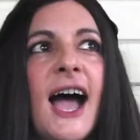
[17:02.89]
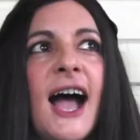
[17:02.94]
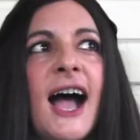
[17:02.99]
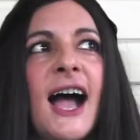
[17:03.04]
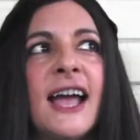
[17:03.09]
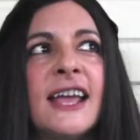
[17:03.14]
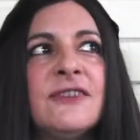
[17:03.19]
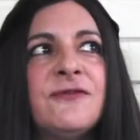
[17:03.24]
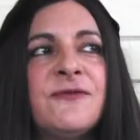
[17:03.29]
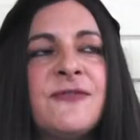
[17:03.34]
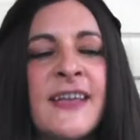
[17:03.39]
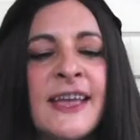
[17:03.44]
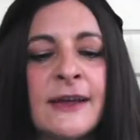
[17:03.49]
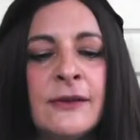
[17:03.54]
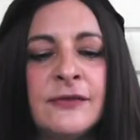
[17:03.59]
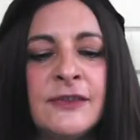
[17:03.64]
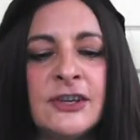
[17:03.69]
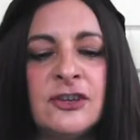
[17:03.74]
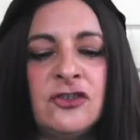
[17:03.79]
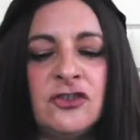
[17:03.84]
I
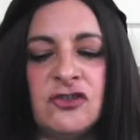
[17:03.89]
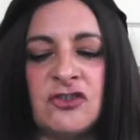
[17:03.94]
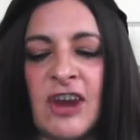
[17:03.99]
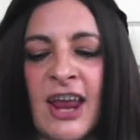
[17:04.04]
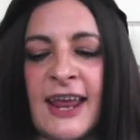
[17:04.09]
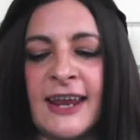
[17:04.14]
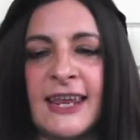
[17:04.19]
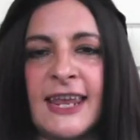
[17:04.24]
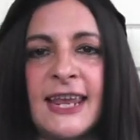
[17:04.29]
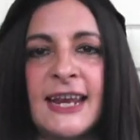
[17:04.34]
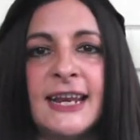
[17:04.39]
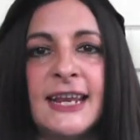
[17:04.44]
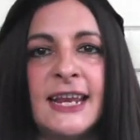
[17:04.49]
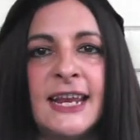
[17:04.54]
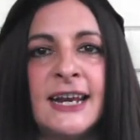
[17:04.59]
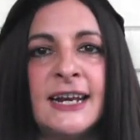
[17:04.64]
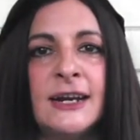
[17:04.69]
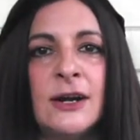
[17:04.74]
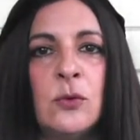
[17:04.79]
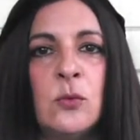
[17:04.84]
found this jacket
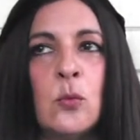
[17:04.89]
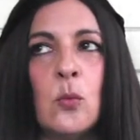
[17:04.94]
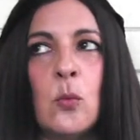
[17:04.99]
in